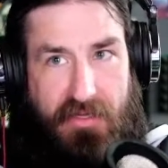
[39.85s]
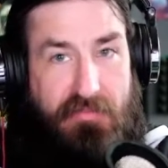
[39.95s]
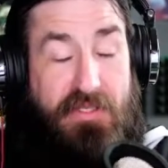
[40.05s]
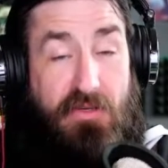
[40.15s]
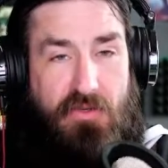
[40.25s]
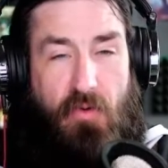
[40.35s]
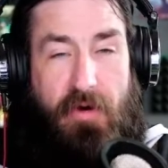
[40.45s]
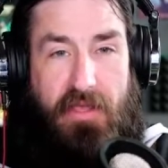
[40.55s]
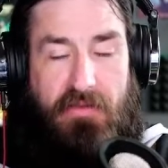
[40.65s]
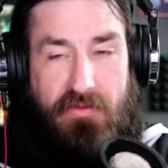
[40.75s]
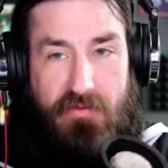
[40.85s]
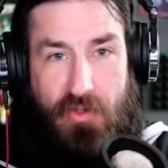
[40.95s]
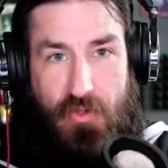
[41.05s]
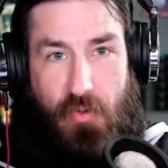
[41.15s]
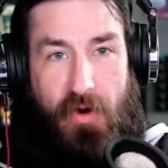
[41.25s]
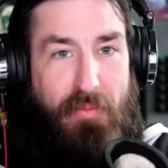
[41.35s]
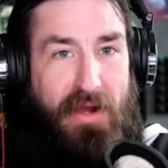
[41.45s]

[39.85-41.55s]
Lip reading: I'm still 2020,